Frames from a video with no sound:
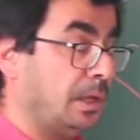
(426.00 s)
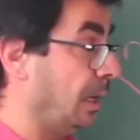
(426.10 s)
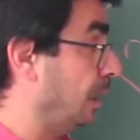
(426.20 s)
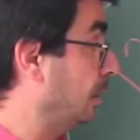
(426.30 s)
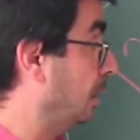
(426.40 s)

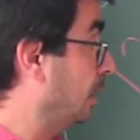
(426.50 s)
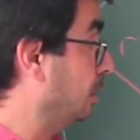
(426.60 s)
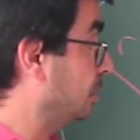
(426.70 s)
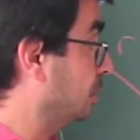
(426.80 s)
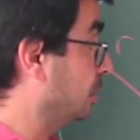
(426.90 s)
and
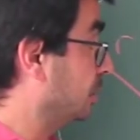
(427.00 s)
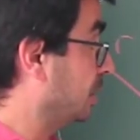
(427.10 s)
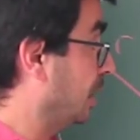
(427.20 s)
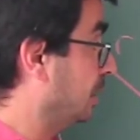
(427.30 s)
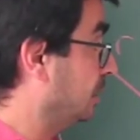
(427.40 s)
you're
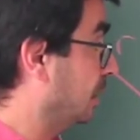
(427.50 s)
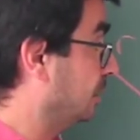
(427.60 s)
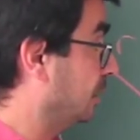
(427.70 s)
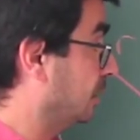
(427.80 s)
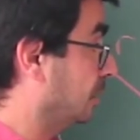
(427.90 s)
saying
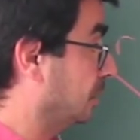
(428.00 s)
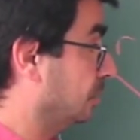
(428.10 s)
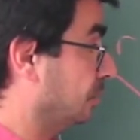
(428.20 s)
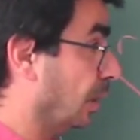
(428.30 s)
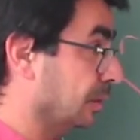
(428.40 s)
that
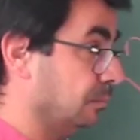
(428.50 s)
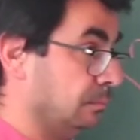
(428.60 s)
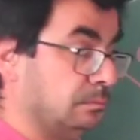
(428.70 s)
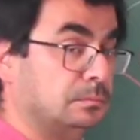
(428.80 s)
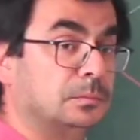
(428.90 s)

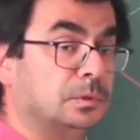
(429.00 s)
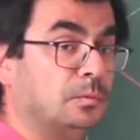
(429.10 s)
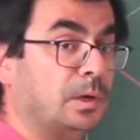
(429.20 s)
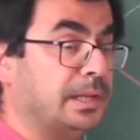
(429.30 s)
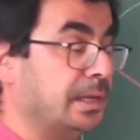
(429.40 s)

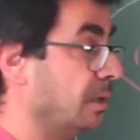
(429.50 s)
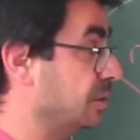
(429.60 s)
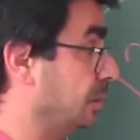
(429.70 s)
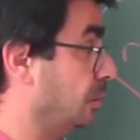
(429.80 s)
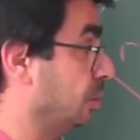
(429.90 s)
one egg
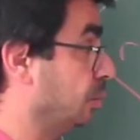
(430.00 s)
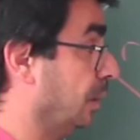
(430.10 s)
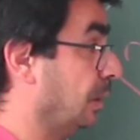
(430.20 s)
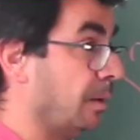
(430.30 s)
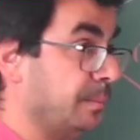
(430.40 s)
actually costs
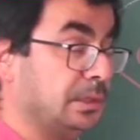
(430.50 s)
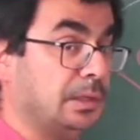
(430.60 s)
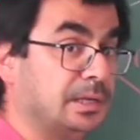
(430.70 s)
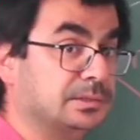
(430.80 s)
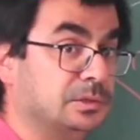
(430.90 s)
one. How many
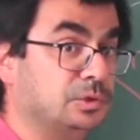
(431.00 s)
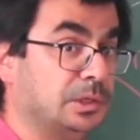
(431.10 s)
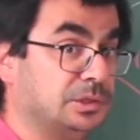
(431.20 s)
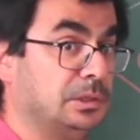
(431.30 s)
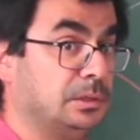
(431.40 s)
eggs did you
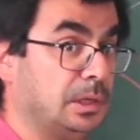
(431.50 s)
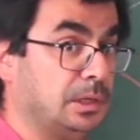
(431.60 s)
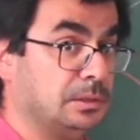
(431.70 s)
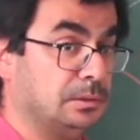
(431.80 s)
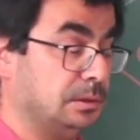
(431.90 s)
actually
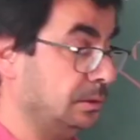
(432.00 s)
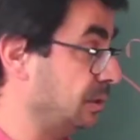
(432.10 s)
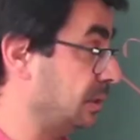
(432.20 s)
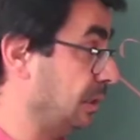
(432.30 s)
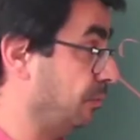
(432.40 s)

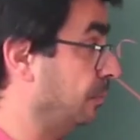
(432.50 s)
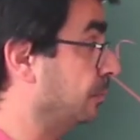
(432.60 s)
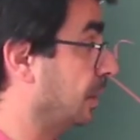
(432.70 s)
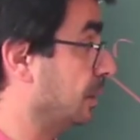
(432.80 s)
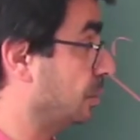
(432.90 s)
receive?
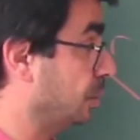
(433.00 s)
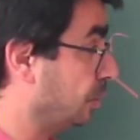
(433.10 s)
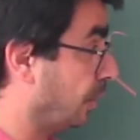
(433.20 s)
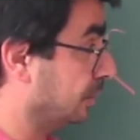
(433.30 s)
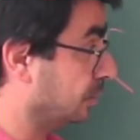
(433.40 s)
Right? So you
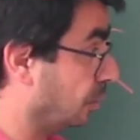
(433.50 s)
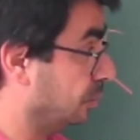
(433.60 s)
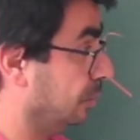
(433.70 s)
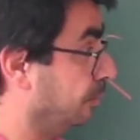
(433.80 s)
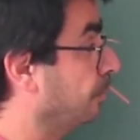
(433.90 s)
divide the
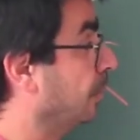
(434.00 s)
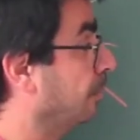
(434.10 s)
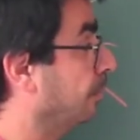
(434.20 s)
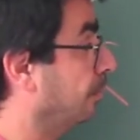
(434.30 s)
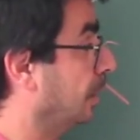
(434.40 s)
total
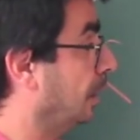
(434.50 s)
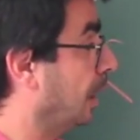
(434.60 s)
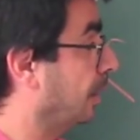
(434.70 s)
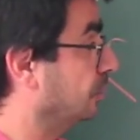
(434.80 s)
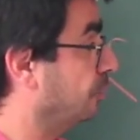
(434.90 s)

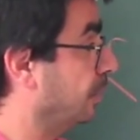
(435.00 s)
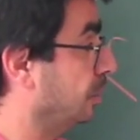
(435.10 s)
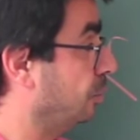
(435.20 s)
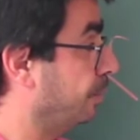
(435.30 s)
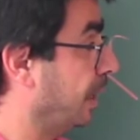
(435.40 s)
amount of money
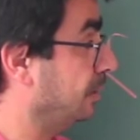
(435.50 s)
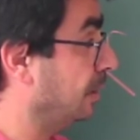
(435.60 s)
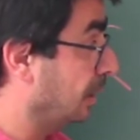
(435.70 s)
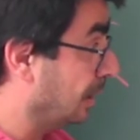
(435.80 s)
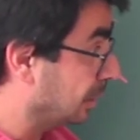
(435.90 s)
you paid
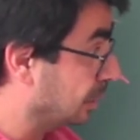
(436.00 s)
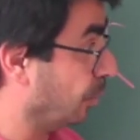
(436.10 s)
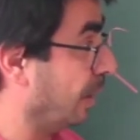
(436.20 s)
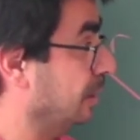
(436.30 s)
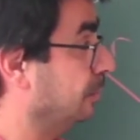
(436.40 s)

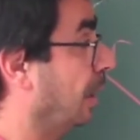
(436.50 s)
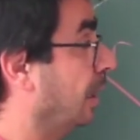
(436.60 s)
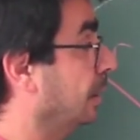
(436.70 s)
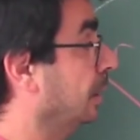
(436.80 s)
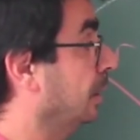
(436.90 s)
divided
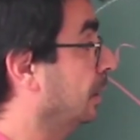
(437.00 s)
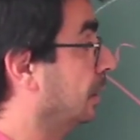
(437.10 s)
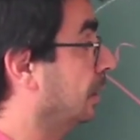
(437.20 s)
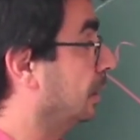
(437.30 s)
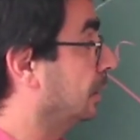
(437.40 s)
by
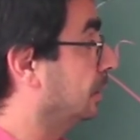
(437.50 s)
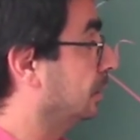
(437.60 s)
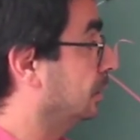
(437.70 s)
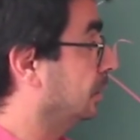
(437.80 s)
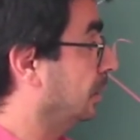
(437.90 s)

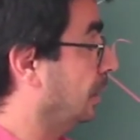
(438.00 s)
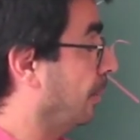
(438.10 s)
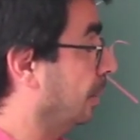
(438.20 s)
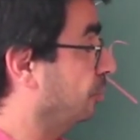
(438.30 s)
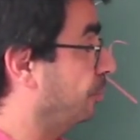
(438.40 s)
the
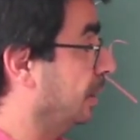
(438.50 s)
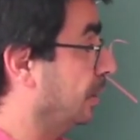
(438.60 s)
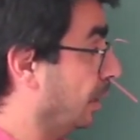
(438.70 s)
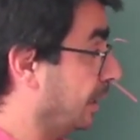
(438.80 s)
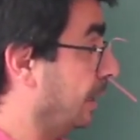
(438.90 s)
amount of money
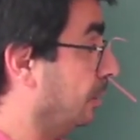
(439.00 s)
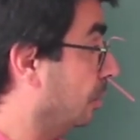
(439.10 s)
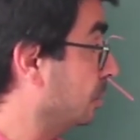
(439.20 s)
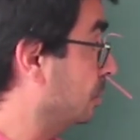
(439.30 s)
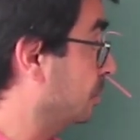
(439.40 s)
one egg
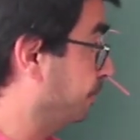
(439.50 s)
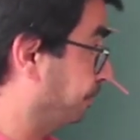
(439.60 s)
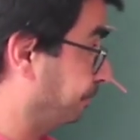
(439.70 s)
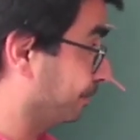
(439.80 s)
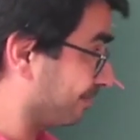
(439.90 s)
costs,
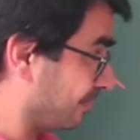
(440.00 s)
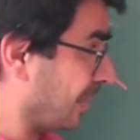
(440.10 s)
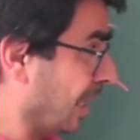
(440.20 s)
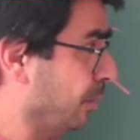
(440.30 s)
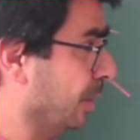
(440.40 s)

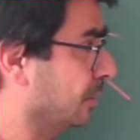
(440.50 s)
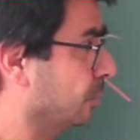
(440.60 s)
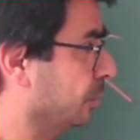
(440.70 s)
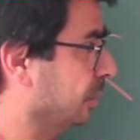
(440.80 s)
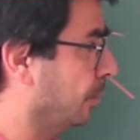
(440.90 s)
and you get the
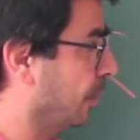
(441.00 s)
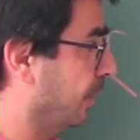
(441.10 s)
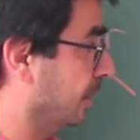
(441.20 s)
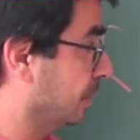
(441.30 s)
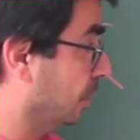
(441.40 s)
total number of
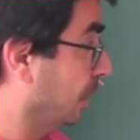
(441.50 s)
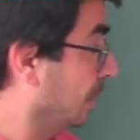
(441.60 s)
eggs. So